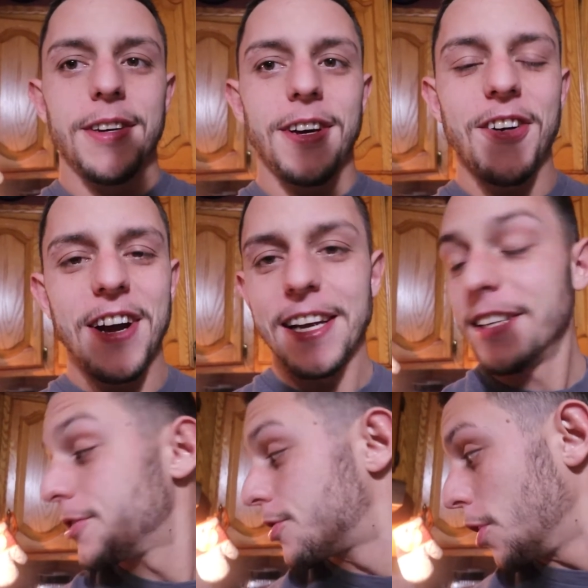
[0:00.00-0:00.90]
Alright,
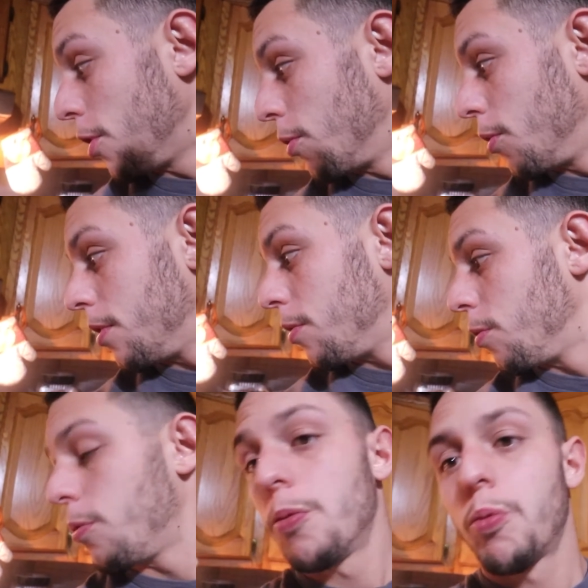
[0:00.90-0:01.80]
so
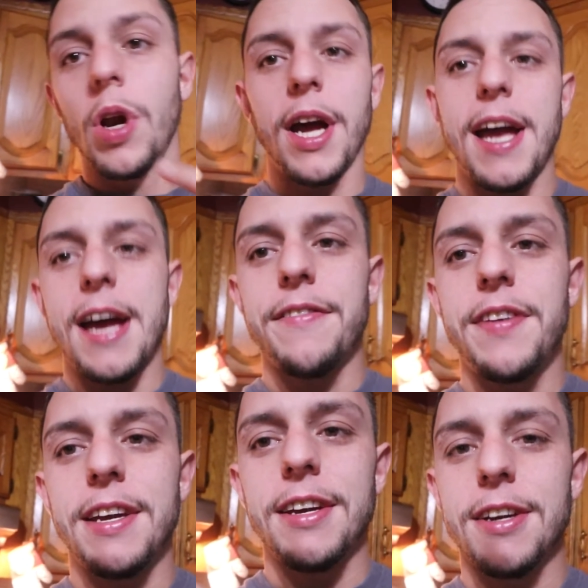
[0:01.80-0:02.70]
what I have
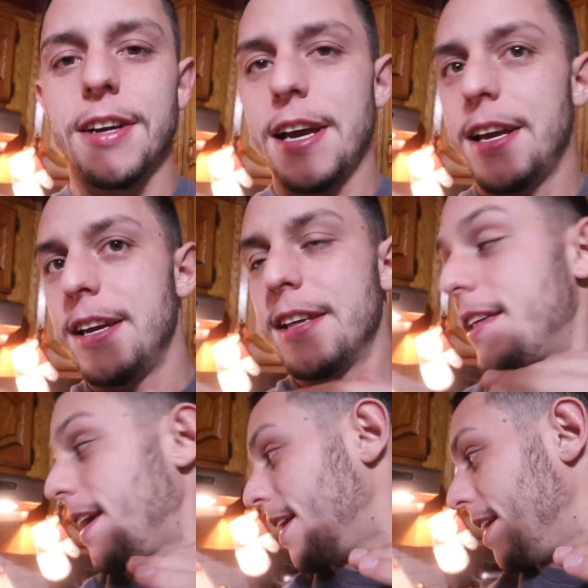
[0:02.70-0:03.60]
here
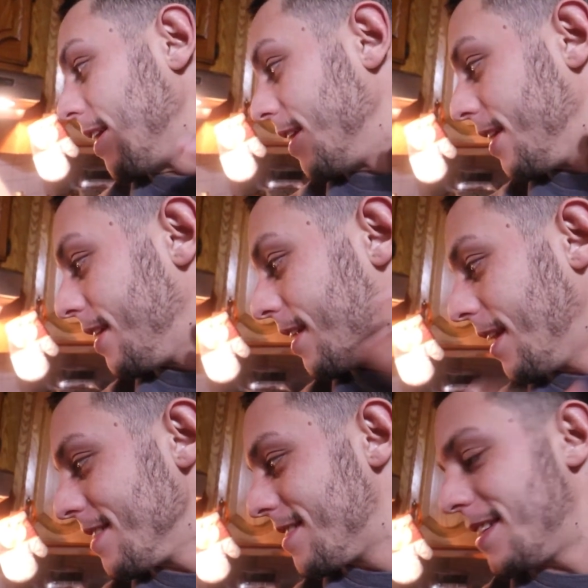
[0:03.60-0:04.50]
is a
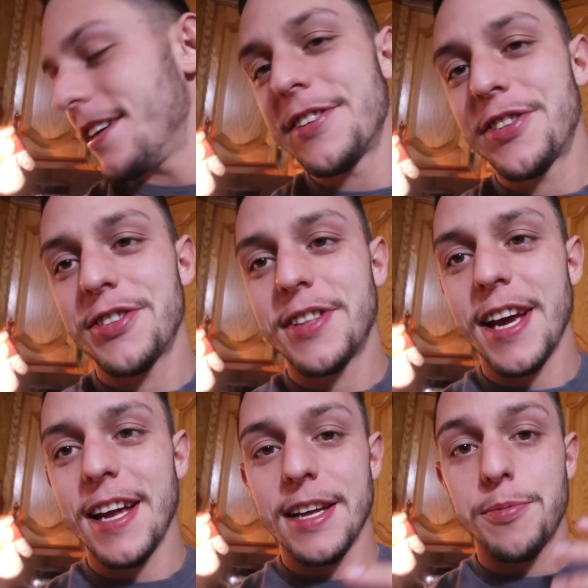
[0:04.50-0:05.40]
nice dish
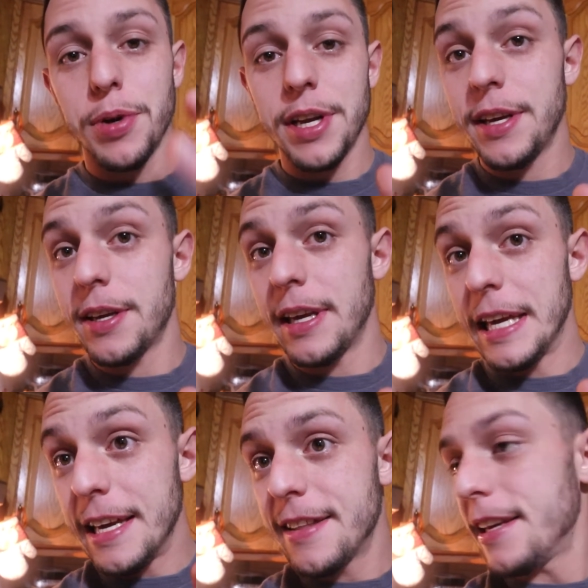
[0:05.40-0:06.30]
that is pretty
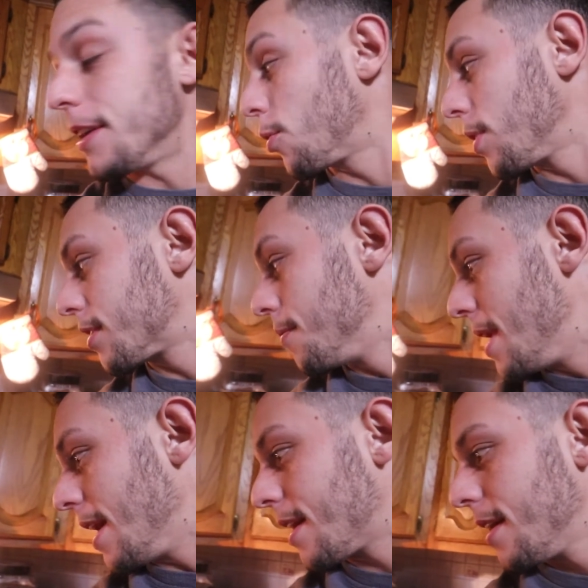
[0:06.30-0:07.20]
easy and quick to
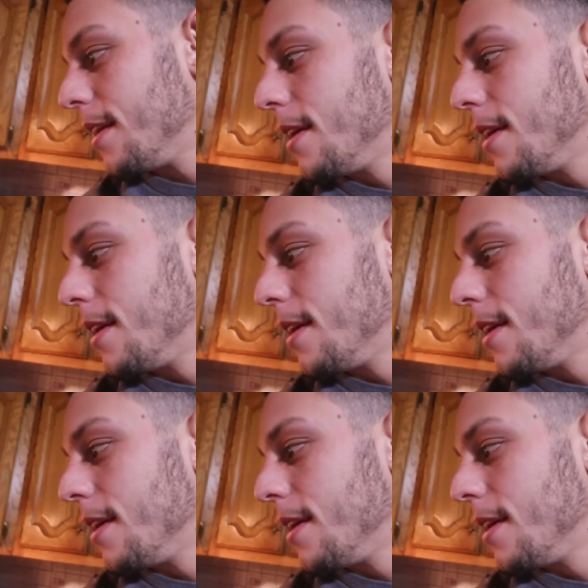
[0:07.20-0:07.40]
make.